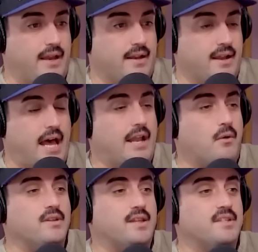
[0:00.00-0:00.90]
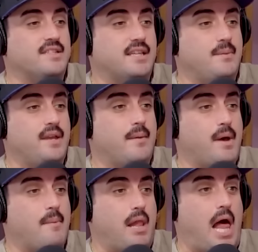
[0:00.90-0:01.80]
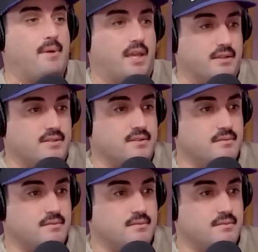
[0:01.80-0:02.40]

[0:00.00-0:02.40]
Yeah. I don't want you them don't to yet. see me at my blobbiest.